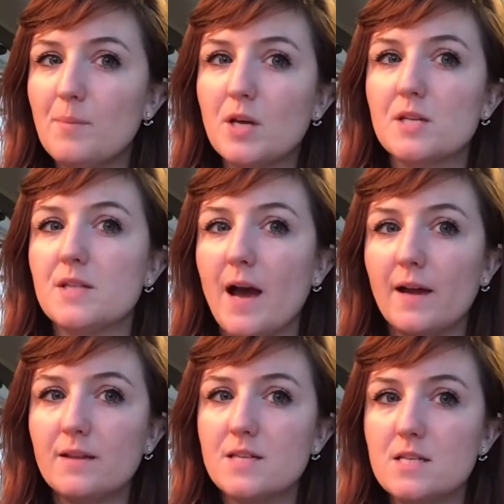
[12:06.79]
because that
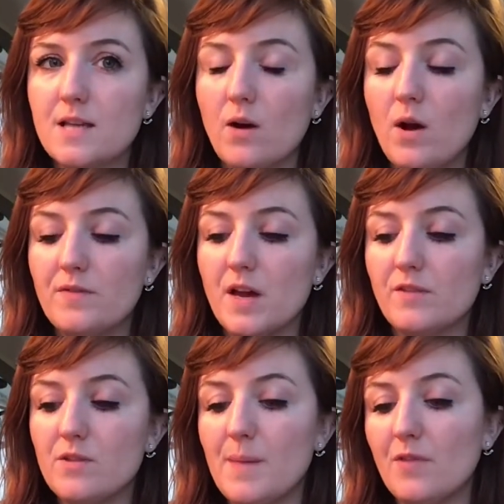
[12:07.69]
takes out at the end
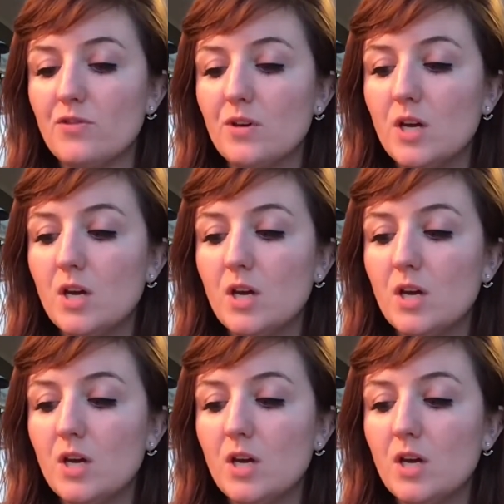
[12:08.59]
of the month.